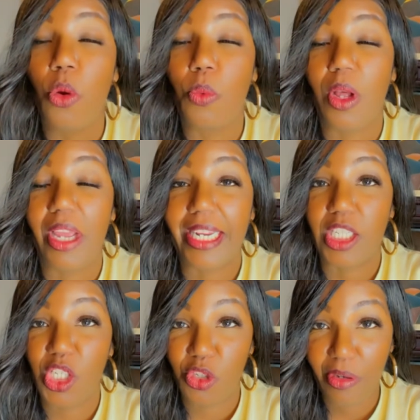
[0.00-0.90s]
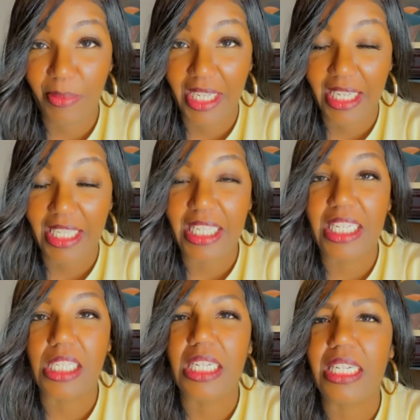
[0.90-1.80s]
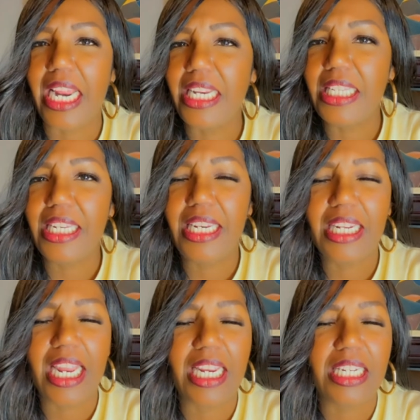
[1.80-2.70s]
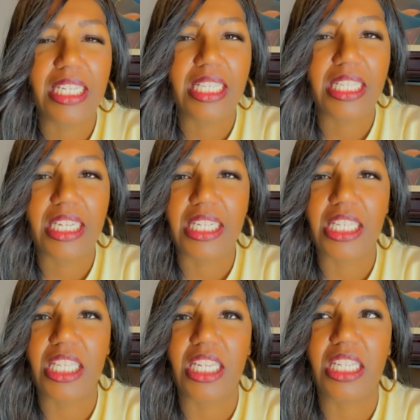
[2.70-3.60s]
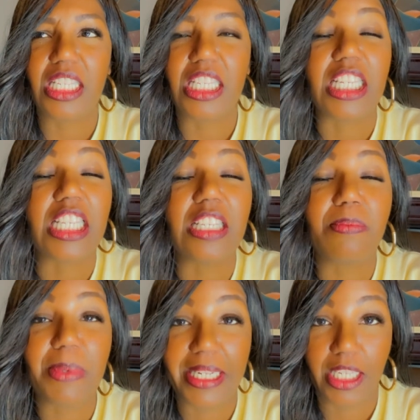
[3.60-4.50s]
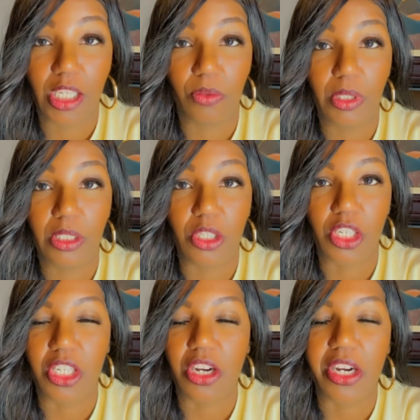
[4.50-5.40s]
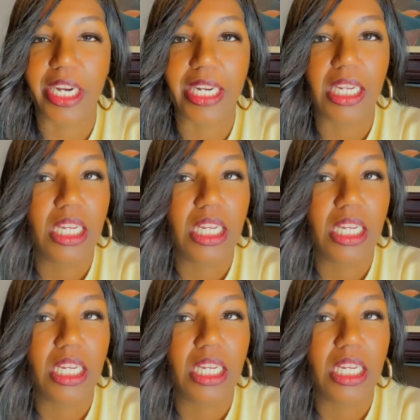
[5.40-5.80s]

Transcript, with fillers: Well, Extremities is a 1986 suspense thriller starring